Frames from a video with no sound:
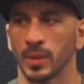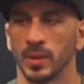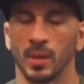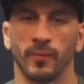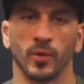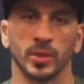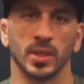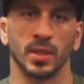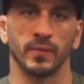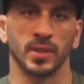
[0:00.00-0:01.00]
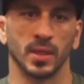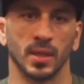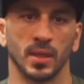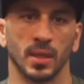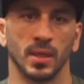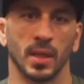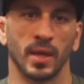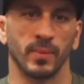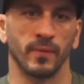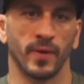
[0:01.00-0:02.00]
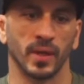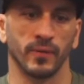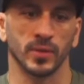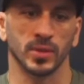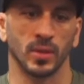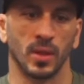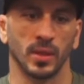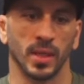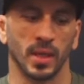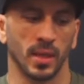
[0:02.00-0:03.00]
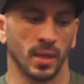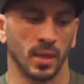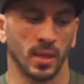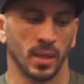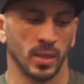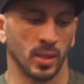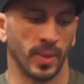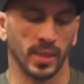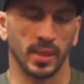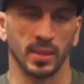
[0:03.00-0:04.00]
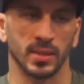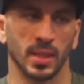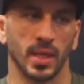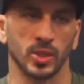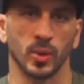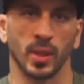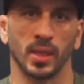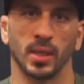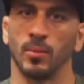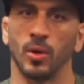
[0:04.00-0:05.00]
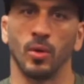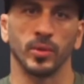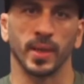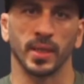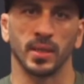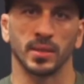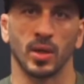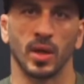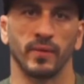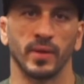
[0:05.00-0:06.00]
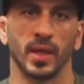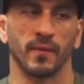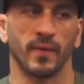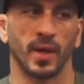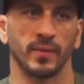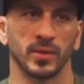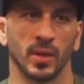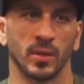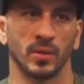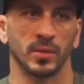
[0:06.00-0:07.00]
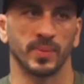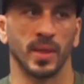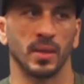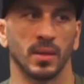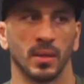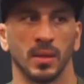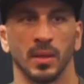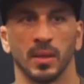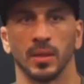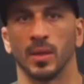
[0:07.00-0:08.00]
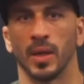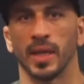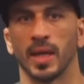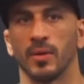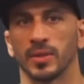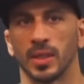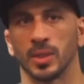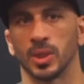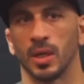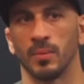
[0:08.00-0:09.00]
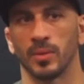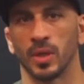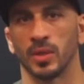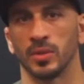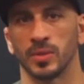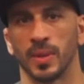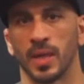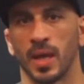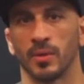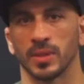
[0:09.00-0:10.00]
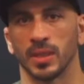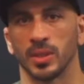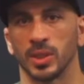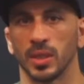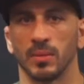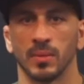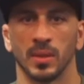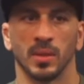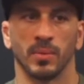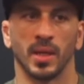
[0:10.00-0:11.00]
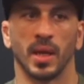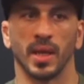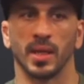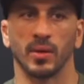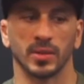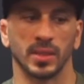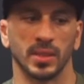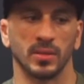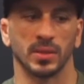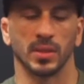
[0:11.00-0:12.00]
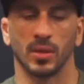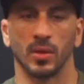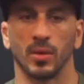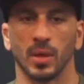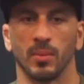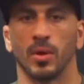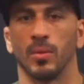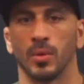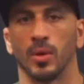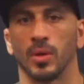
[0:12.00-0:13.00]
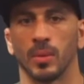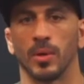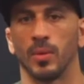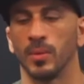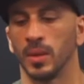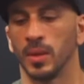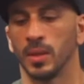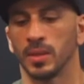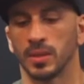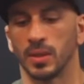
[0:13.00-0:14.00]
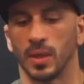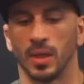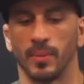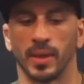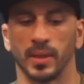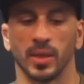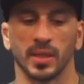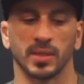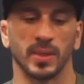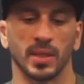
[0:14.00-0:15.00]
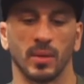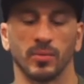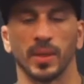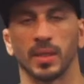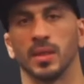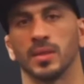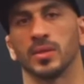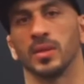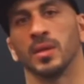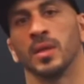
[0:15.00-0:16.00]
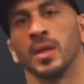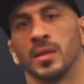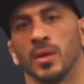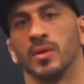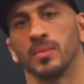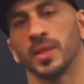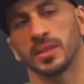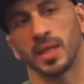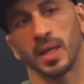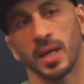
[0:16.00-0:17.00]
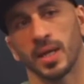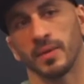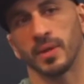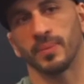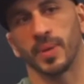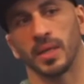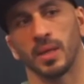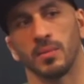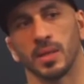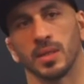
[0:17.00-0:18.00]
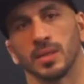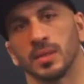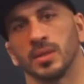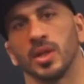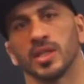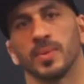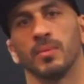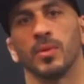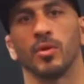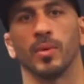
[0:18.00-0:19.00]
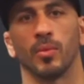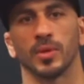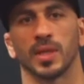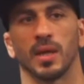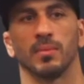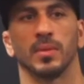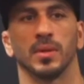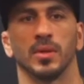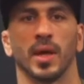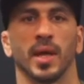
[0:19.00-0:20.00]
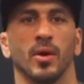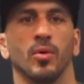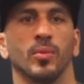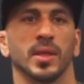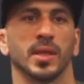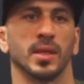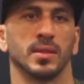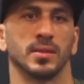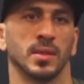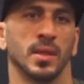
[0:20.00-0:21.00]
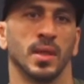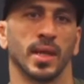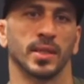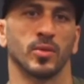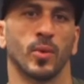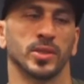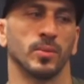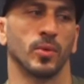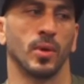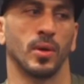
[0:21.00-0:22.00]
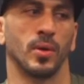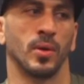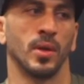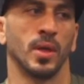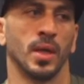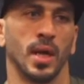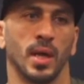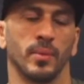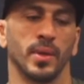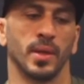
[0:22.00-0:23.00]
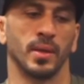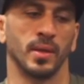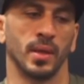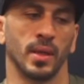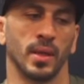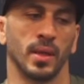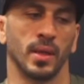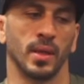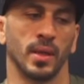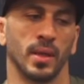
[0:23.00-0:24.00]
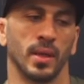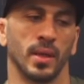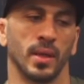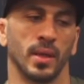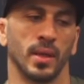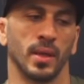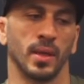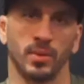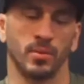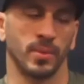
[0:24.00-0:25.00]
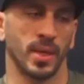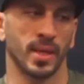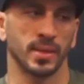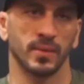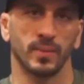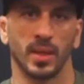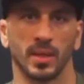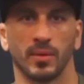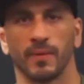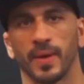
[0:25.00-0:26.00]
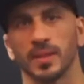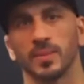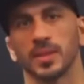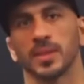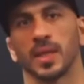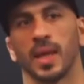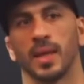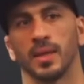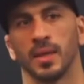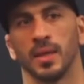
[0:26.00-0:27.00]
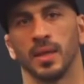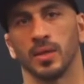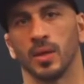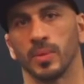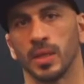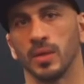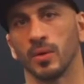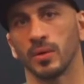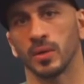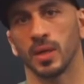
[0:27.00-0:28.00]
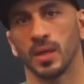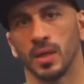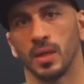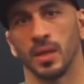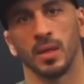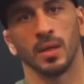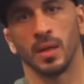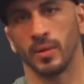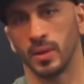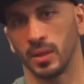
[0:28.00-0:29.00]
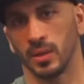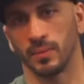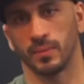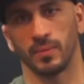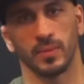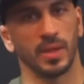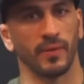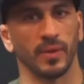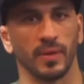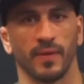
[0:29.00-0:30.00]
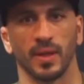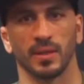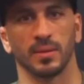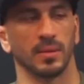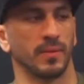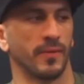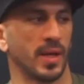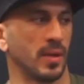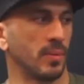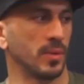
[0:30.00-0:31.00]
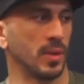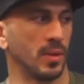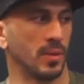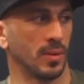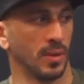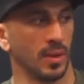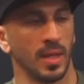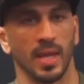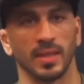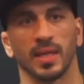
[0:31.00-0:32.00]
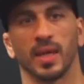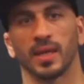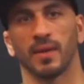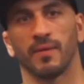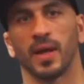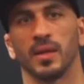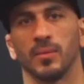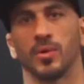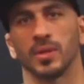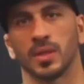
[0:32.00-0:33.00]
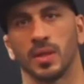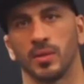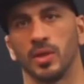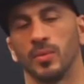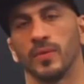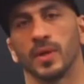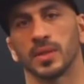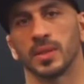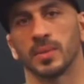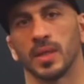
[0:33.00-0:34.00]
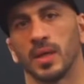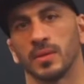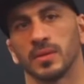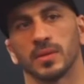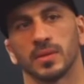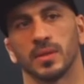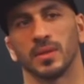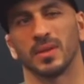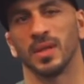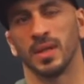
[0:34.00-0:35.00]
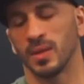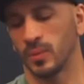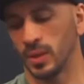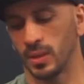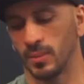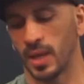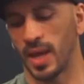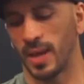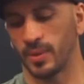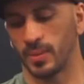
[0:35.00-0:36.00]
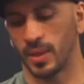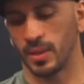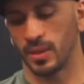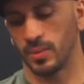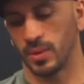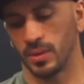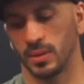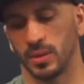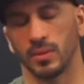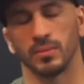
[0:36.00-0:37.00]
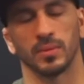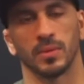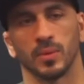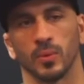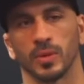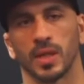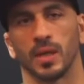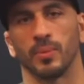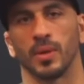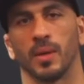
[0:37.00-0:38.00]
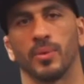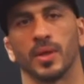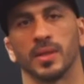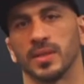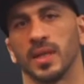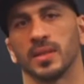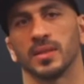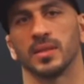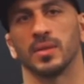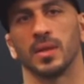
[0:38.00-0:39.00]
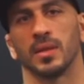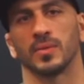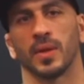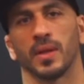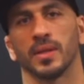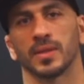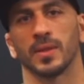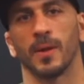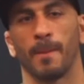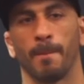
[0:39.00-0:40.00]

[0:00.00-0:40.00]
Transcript: You know, I'm fortunate enough to. I've been fighting for so long that, you know, my kids. I train and I'm home with my kids. I don't have a 9-to-5, so I don't spend, you know, 8 hours at a job. You know, I do spend hours at the gym, but not 8 hours continuously. I'll go, come home, go, come home. So you know, I get to spend time with my kids. So the only blessing I got out of the pandemic is, you know, I spent a little bit more time, you know, at home with the kids. I got to watch them grow. But yeah. Man, I'm gonna be active, man. I to fight as much as I can. You know, I'm getting older, and I want to, you know, definitely fight out, you know, until I can't fight anymore, until I, you know, move on to something else. So really, I'm not happy about it, but you know, the world kind of got put on standstill, and it is what it is.